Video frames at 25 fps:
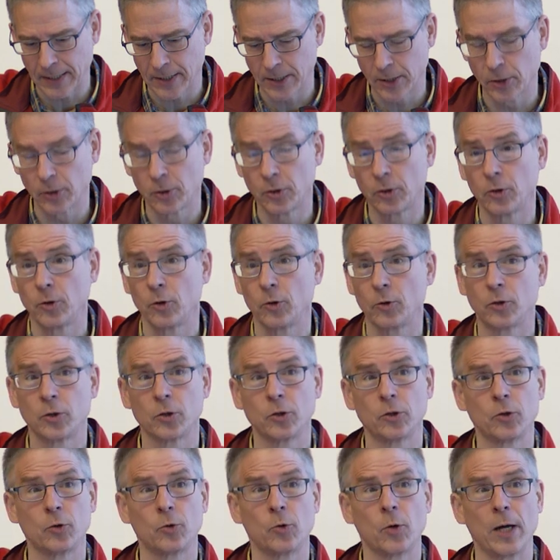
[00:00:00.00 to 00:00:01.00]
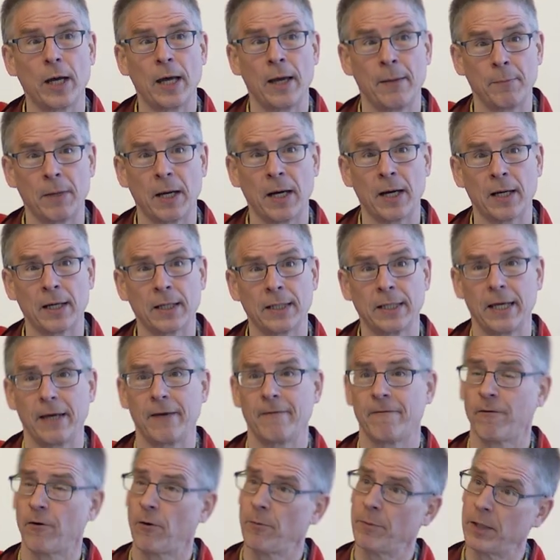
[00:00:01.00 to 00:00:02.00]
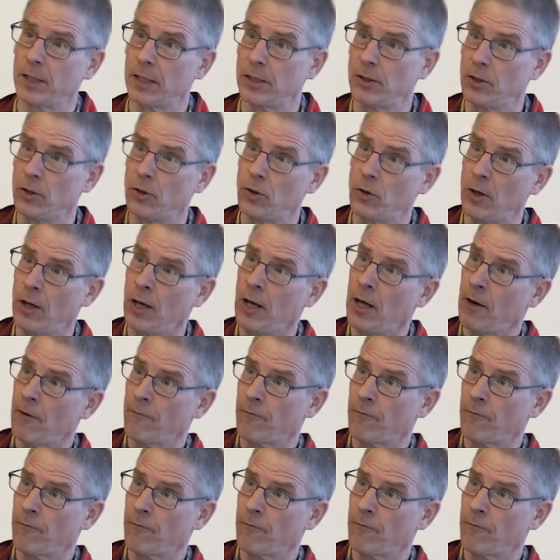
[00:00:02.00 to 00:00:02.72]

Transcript: institute to do mrna from the